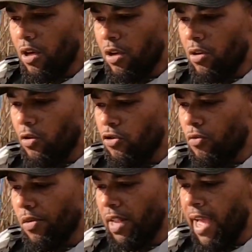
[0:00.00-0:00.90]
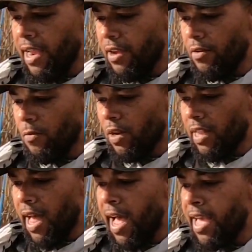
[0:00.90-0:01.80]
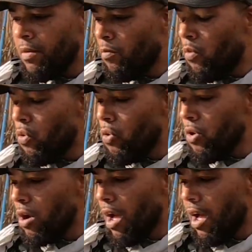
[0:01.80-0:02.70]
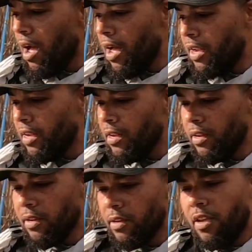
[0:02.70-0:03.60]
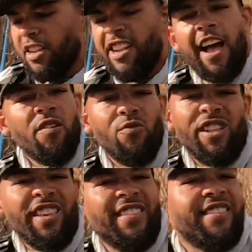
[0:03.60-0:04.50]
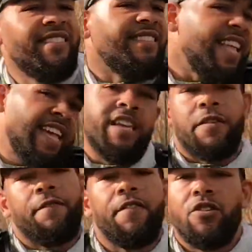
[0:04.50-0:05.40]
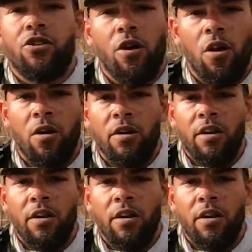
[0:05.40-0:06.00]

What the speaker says: you know, you're relying more on not really sticking a fish hard.